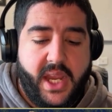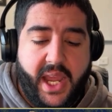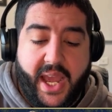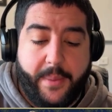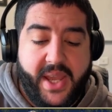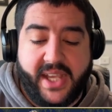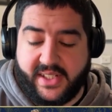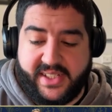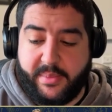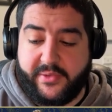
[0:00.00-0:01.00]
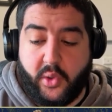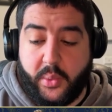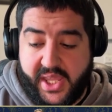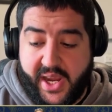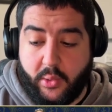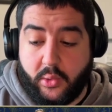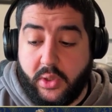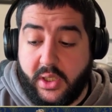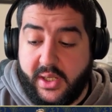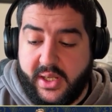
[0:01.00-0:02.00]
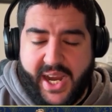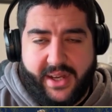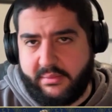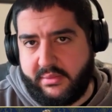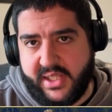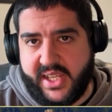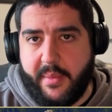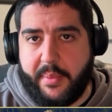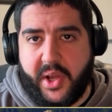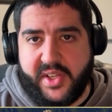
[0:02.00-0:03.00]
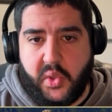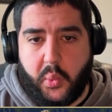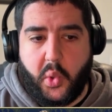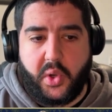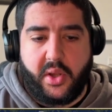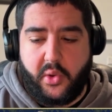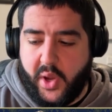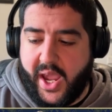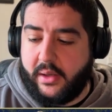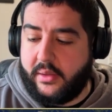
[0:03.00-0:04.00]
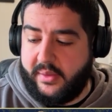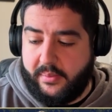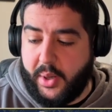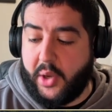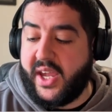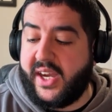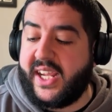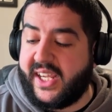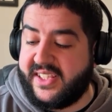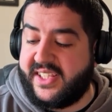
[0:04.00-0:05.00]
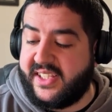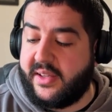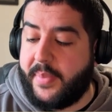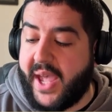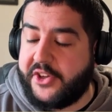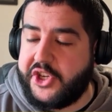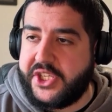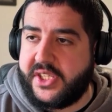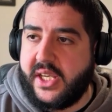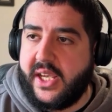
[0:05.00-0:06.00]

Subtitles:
As I said before with Errol, and the same applies to Warner, who had both had inconsistent patches.